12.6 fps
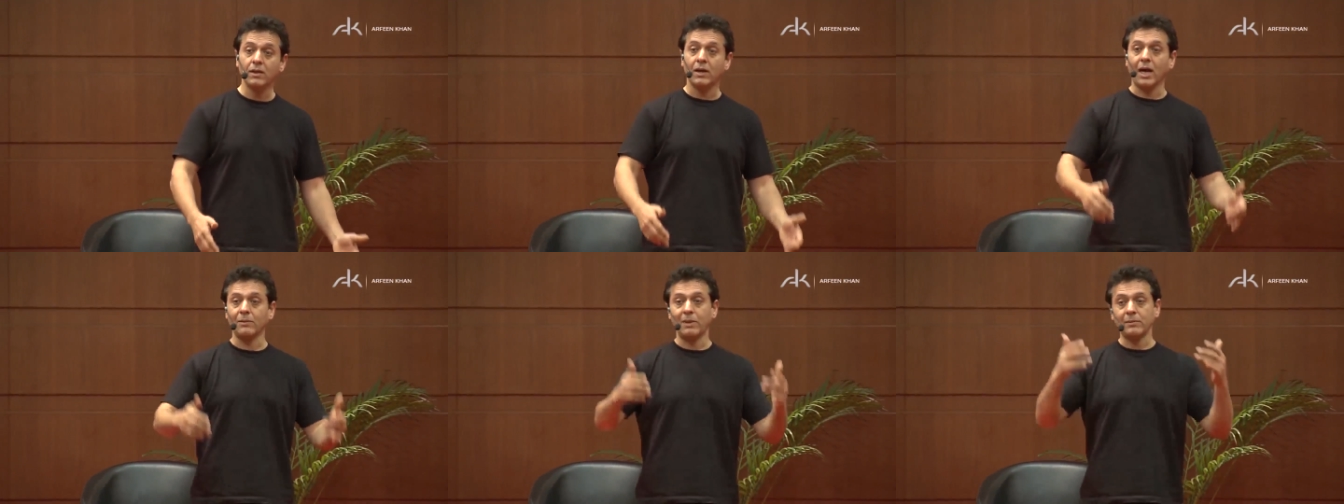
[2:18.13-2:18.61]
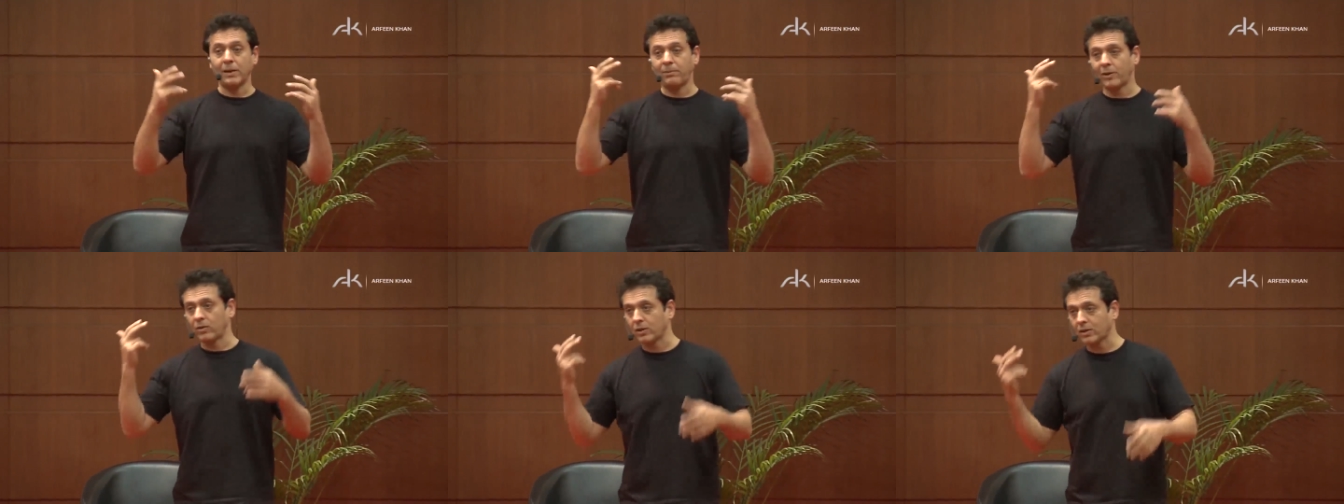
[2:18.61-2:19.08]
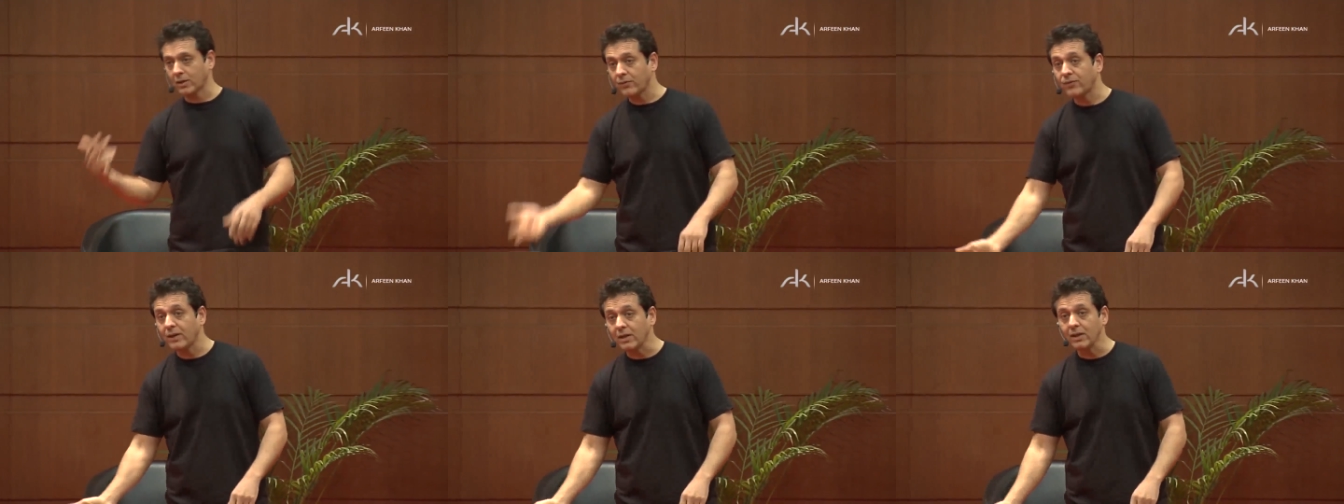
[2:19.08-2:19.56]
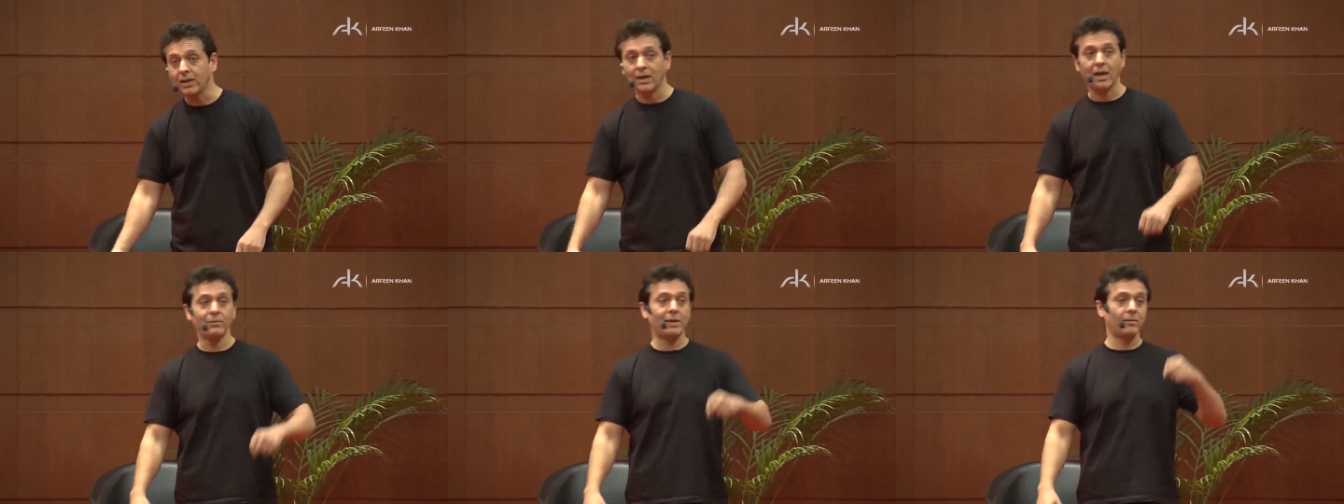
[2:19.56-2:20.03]
I made my parents suffer.
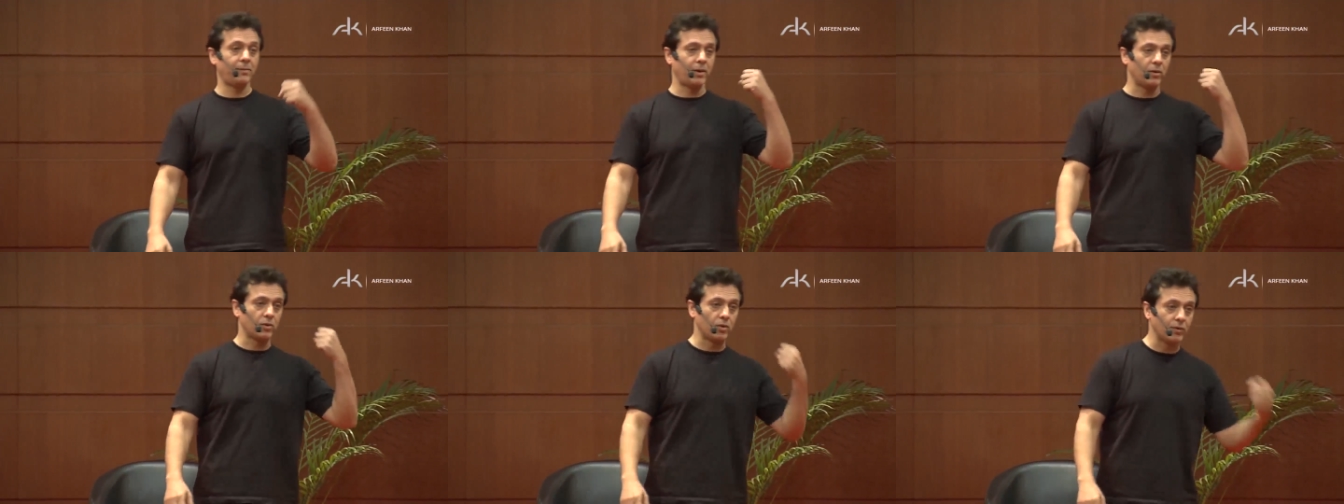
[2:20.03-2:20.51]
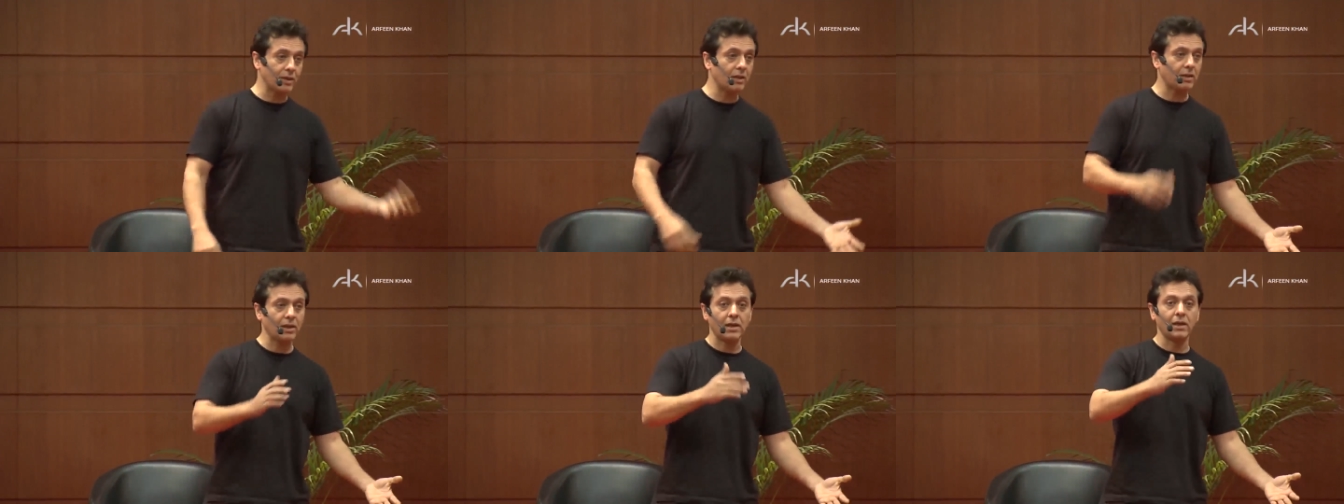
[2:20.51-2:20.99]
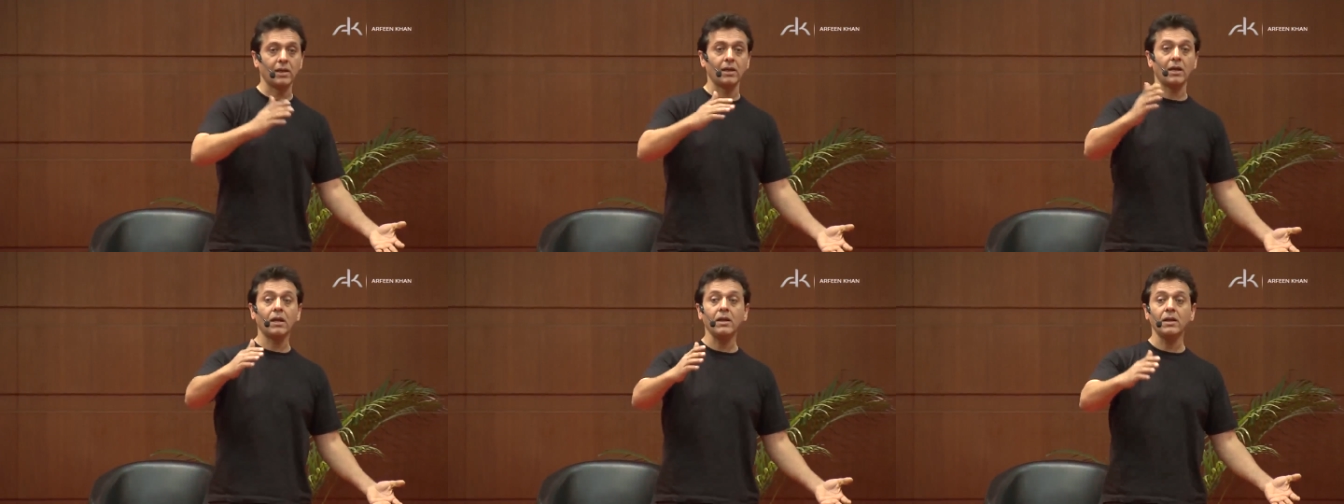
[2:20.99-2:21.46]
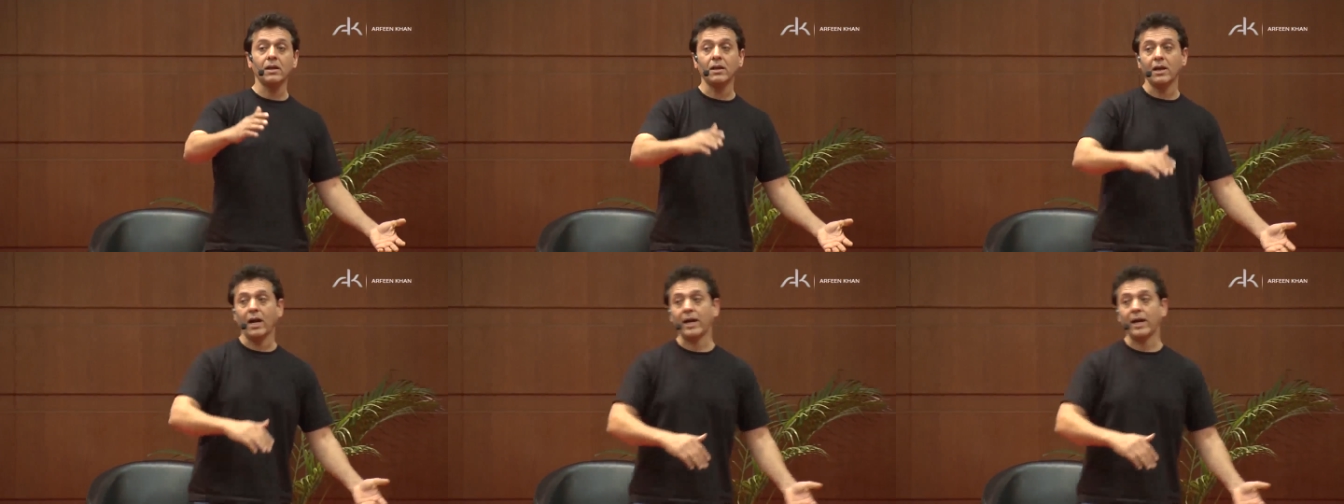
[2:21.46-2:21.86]
I made my parents do this, and